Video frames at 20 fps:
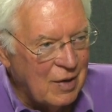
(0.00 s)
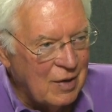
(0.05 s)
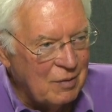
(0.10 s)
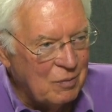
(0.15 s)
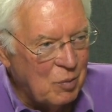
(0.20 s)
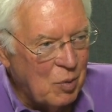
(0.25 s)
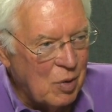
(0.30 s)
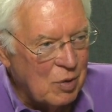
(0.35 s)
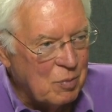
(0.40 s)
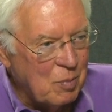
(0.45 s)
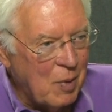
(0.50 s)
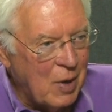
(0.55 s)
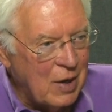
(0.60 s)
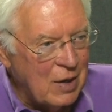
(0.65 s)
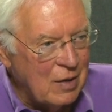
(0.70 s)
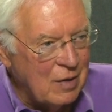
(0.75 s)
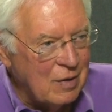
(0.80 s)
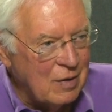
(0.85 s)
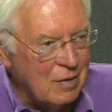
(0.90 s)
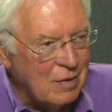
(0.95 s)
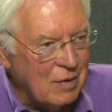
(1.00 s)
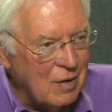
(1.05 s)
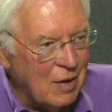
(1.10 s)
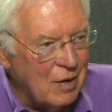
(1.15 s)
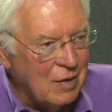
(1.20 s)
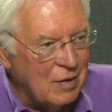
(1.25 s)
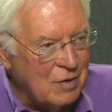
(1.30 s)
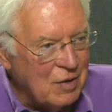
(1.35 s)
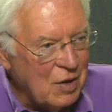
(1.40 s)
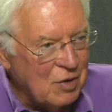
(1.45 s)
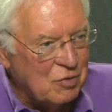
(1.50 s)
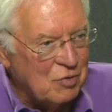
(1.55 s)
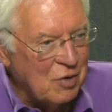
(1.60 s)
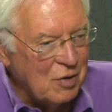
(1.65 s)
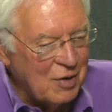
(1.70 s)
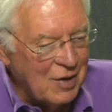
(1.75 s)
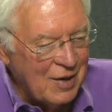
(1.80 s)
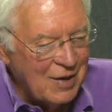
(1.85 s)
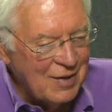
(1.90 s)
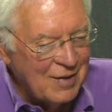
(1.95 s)
I walked by it
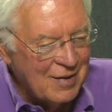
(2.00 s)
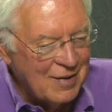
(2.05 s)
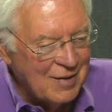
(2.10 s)
yesterday.